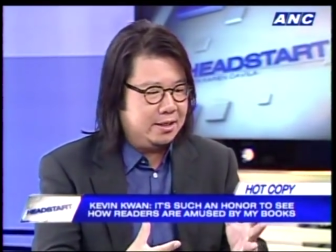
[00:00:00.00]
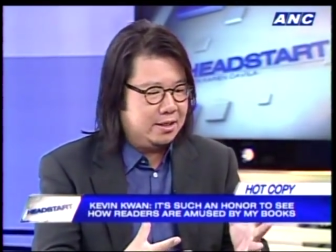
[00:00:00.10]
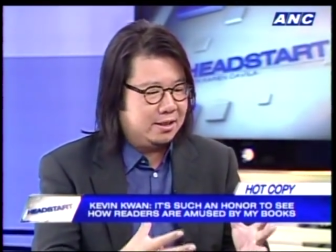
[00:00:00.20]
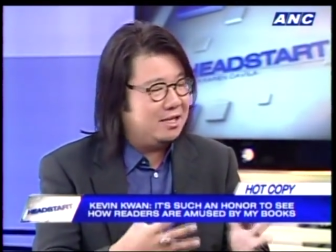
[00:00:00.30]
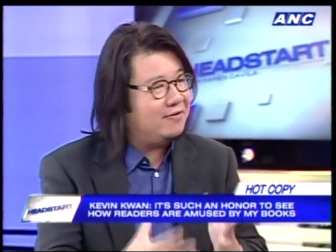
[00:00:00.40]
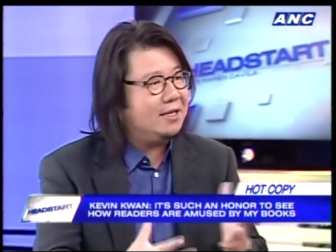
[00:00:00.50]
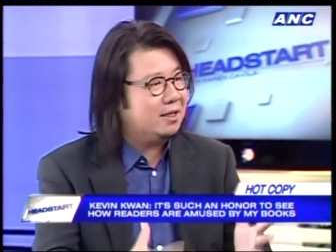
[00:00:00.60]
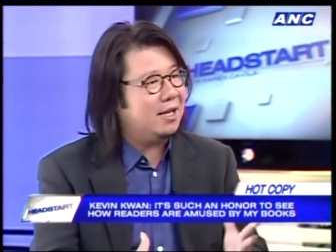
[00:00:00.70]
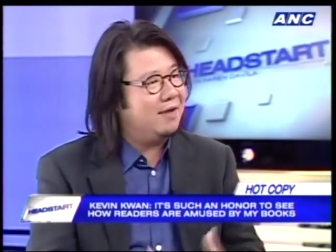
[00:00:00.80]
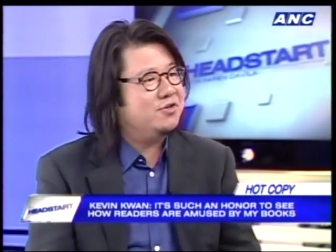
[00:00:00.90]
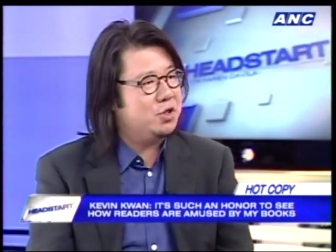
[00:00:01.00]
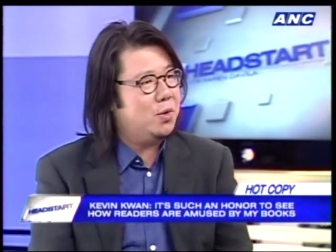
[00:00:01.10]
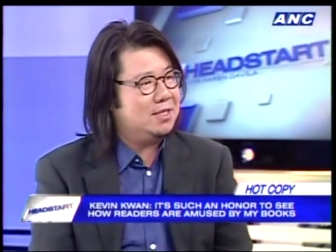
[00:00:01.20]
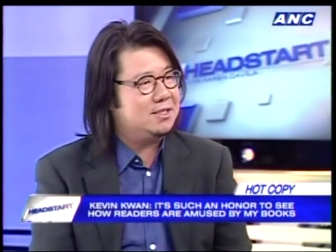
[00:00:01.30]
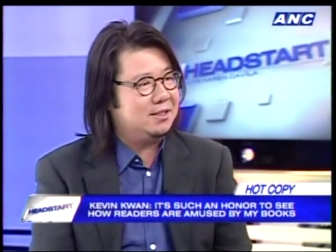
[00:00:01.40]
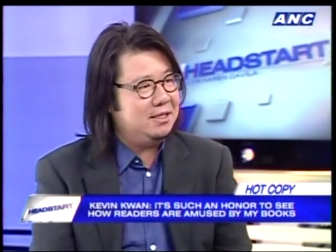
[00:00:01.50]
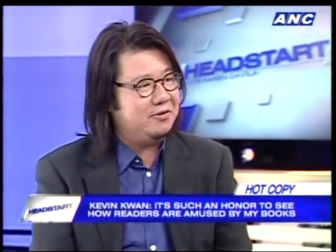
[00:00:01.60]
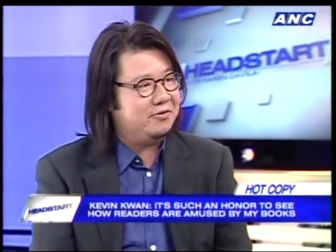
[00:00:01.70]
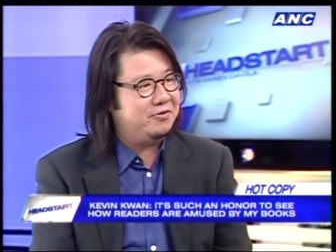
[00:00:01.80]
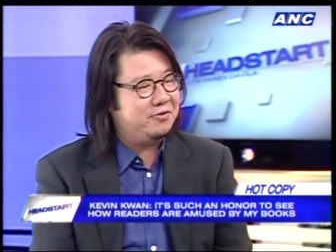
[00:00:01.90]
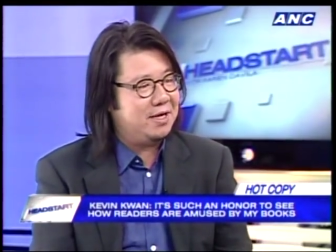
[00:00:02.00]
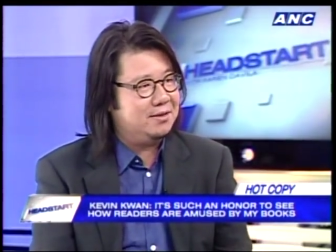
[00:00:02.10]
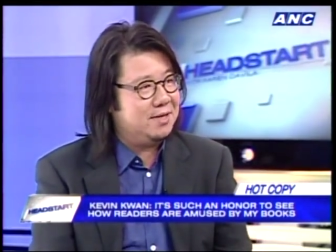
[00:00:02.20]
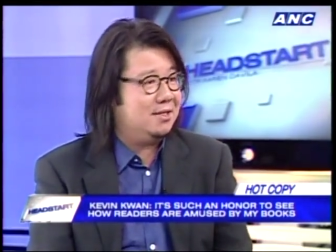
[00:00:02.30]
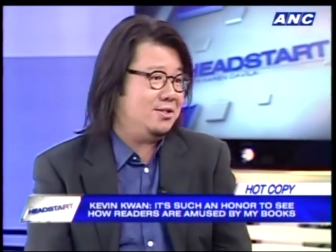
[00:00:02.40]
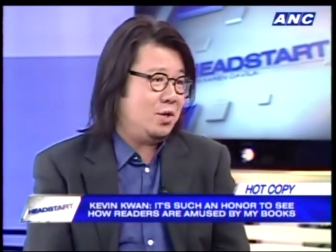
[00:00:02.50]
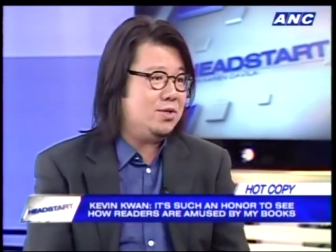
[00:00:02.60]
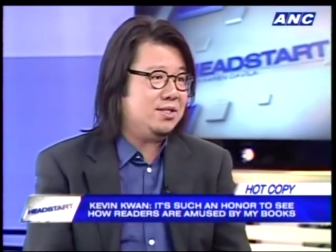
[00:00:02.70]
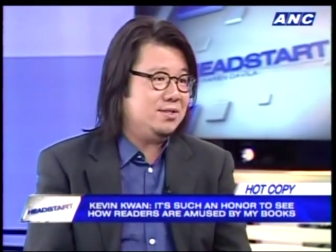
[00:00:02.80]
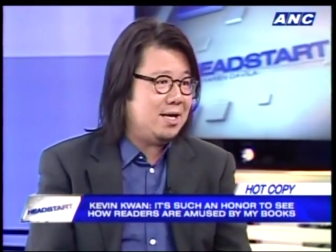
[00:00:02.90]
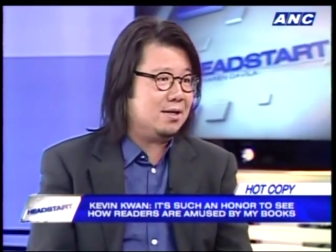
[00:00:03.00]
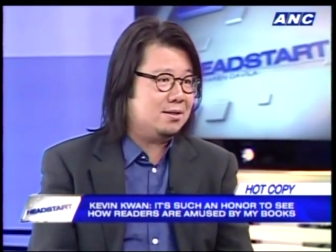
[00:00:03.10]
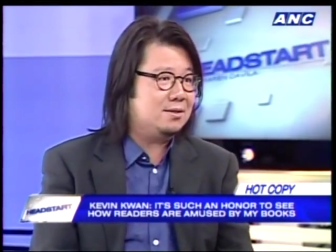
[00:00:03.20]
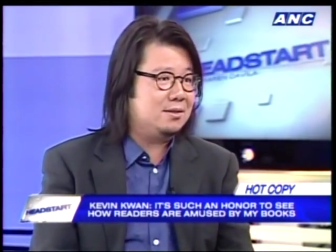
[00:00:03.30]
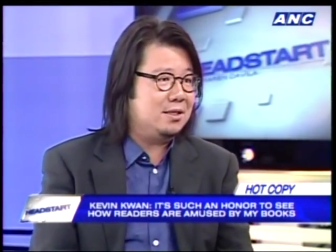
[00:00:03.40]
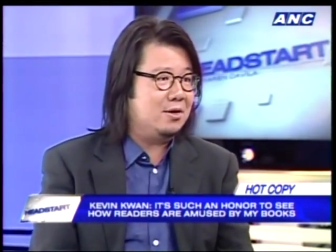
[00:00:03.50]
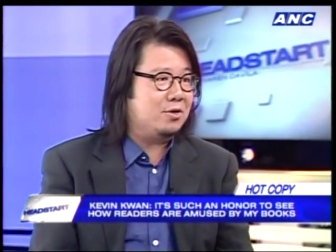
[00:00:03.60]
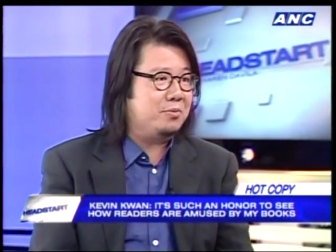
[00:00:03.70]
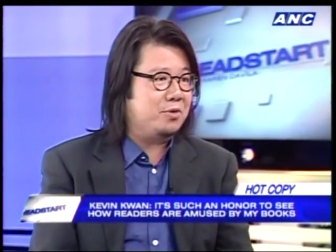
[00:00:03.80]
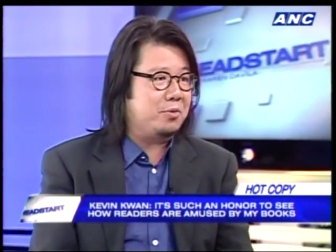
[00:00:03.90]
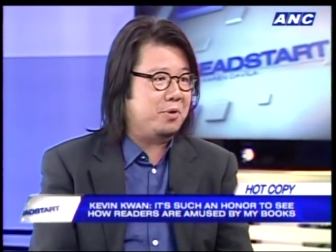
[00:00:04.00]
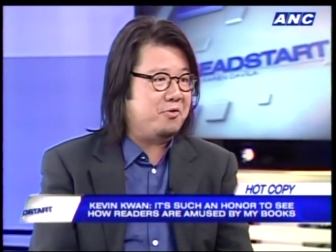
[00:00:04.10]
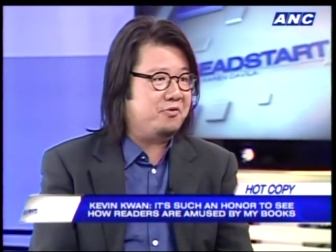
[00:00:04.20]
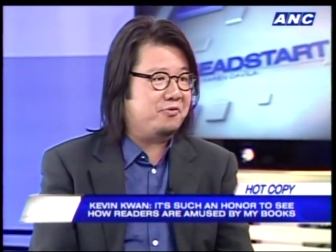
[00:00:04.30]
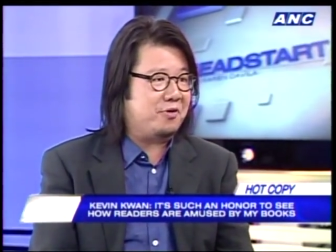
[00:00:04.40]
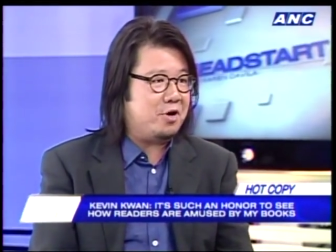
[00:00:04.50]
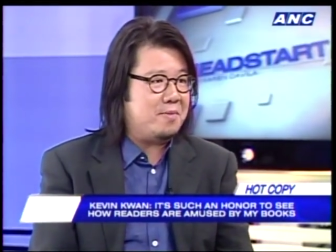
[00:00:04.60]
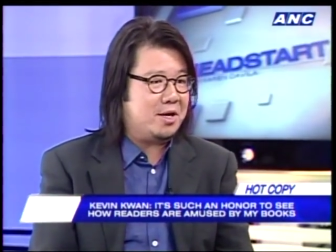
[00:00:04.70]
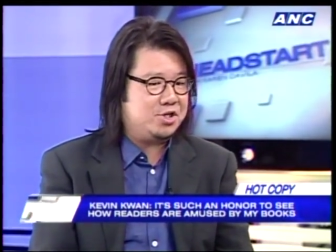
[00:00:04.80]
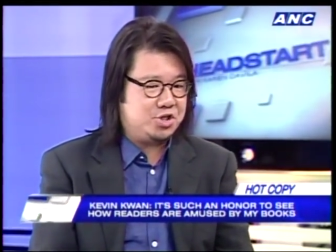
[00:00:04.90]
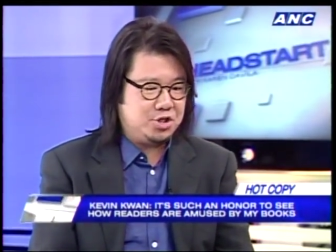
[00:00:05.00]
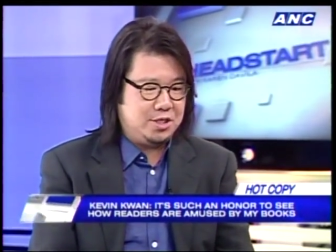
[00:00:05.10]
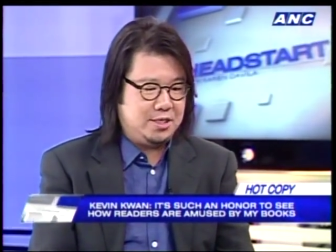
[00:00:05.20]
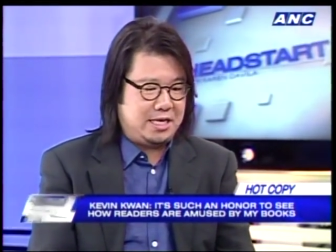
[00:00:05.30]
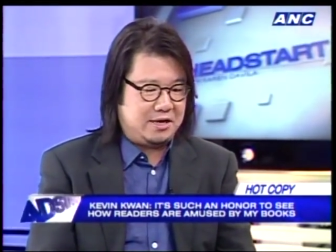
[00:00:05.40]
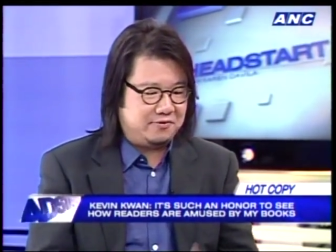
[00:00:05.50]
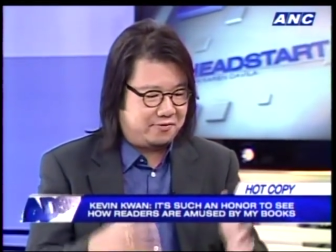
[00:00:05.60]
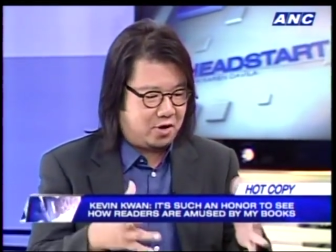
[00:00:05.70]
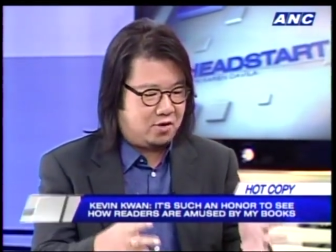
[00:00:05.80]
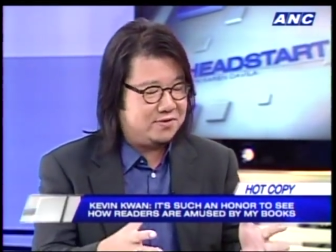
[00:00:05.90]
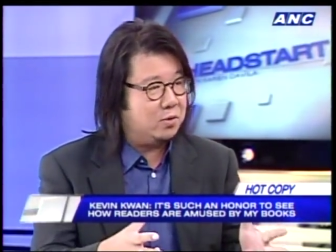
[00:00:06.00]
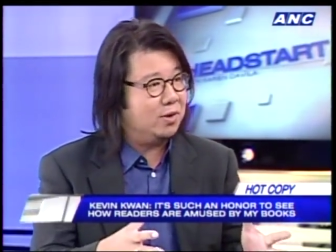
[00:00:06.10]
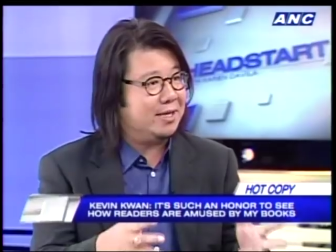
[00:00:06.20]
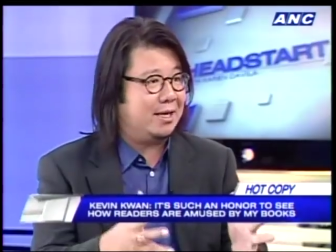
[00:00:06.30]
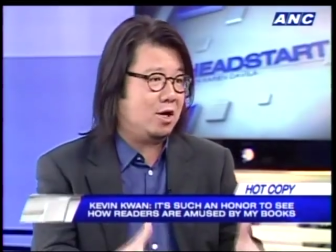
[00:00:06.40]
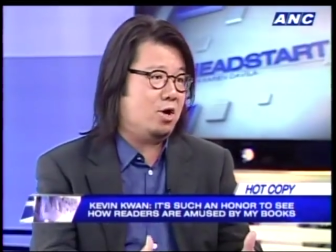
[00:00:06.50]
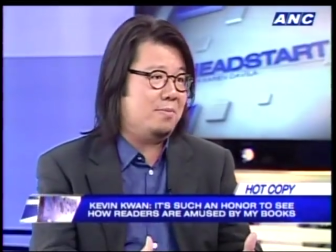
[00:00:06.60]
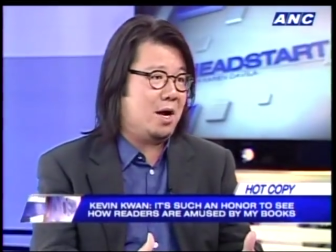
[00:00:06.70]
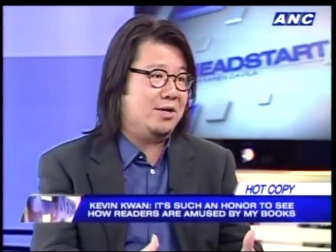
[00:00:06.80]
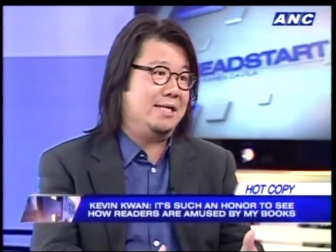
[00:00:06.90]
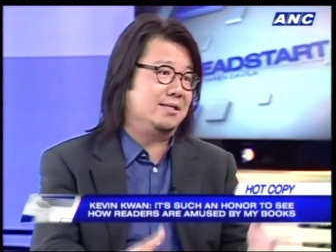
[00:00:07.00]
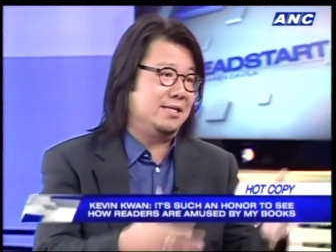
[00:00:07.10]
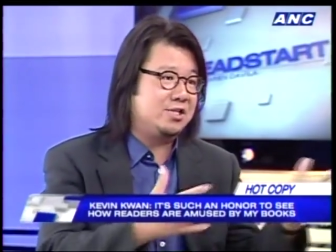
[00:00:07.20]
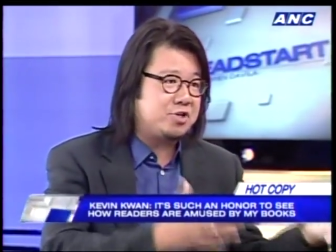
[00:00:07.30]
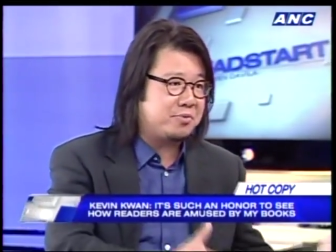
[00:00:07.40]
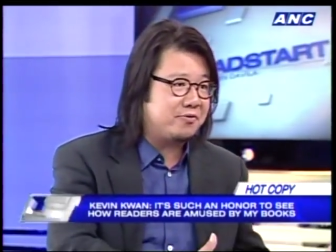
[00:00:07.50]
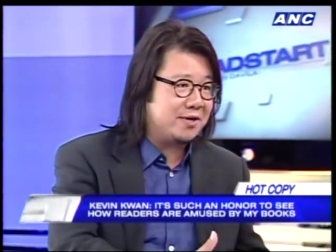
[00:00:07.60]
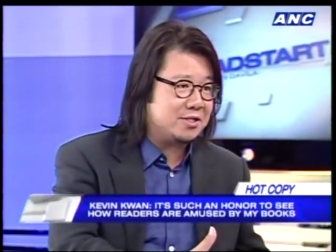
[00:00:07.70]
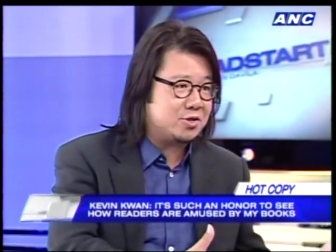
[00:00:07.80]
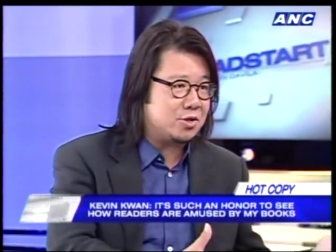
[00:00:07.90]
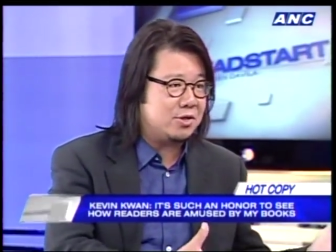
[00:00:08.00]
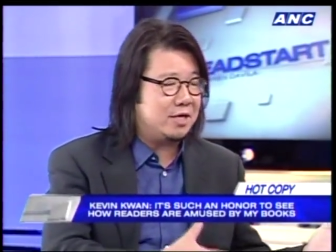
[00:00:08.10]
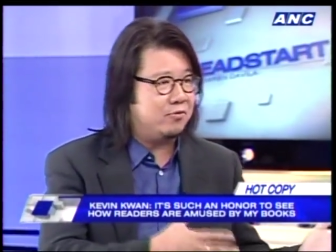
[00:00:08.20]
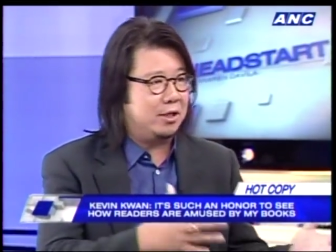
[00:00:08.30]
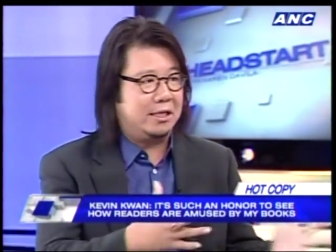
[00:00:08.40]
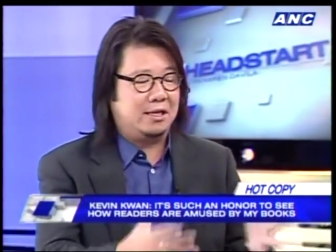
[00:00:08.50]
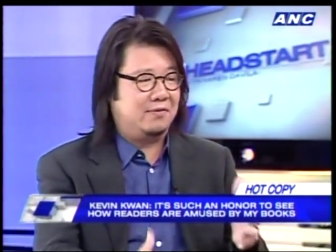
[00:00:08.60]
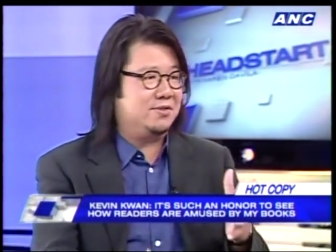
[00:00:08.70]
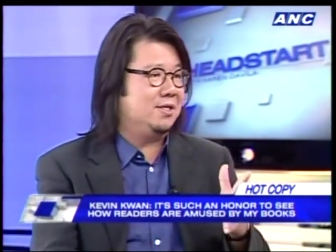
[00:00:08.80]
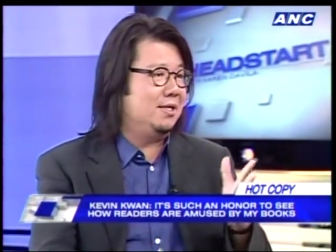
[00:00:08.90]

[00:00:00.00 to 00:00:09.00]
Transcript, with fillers: living the life she wants to live, and and so does Nick. You know, they're they're both very much involved in what they care about. He's a history professor. He really loves